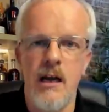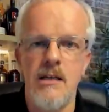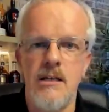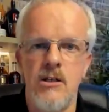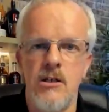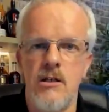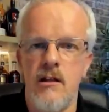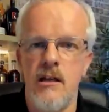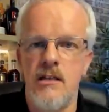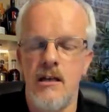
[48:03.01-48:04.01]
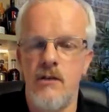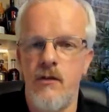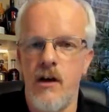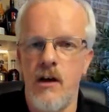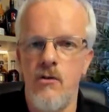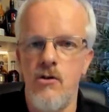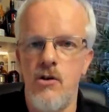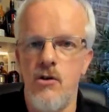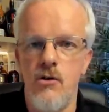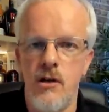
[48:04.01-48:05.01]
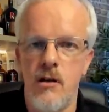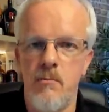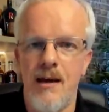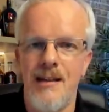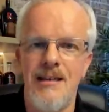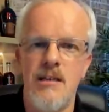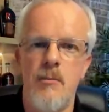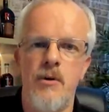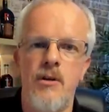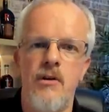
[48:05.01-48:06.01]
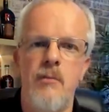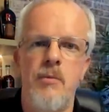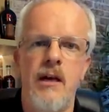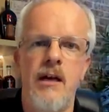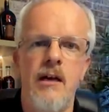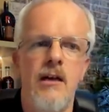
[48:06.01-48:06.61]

It's just these things fit around you. You can pick these up on the replay.